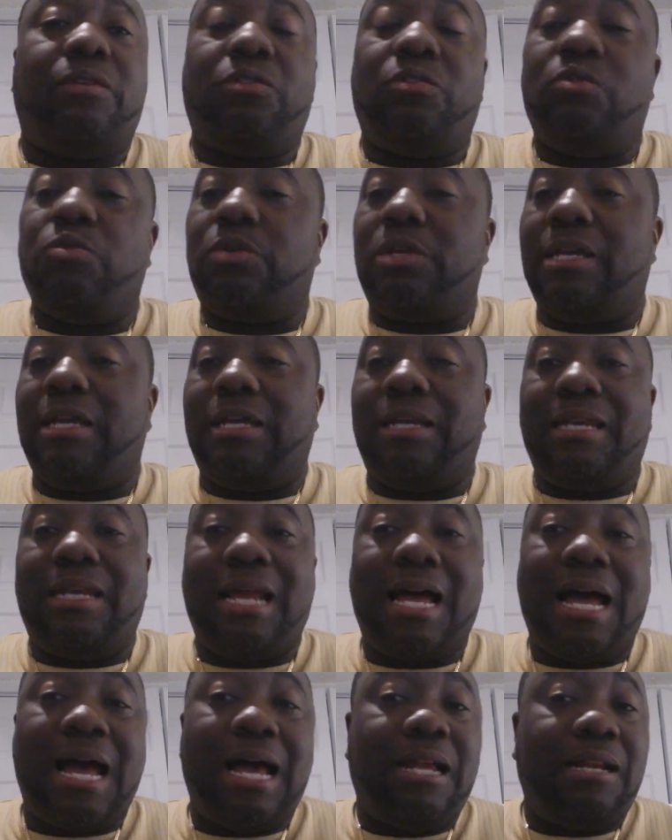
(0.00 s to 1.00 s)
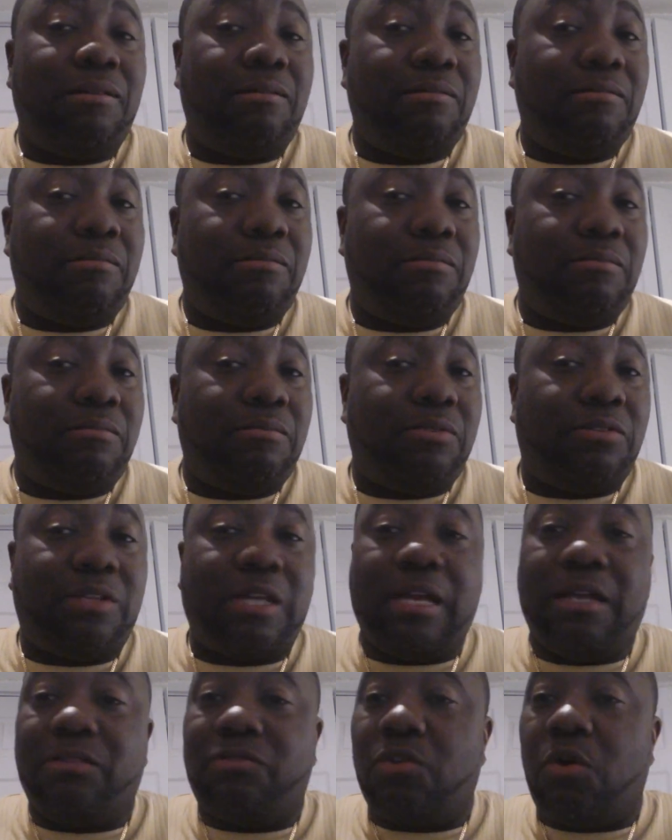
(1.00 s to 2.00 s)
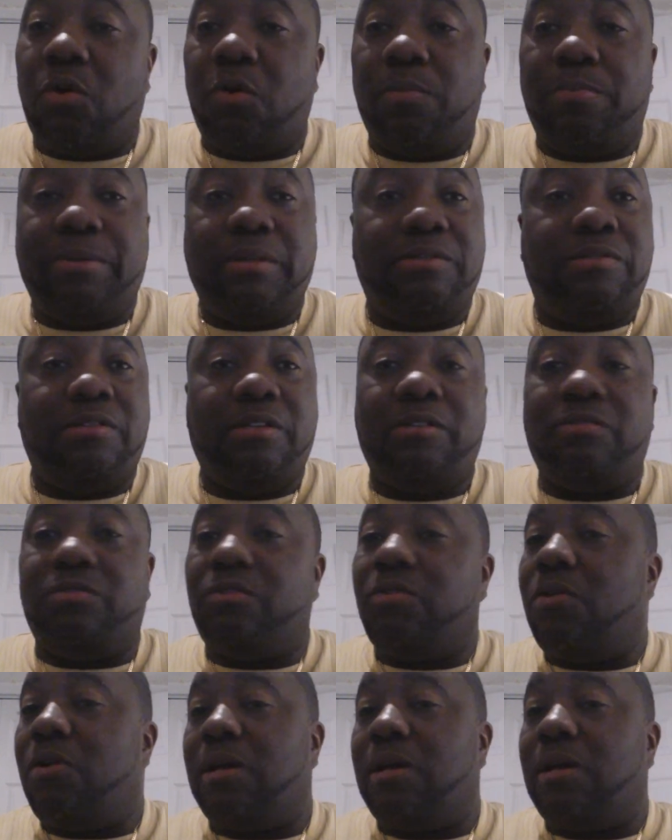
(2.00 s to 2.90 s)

you cannot say it's open season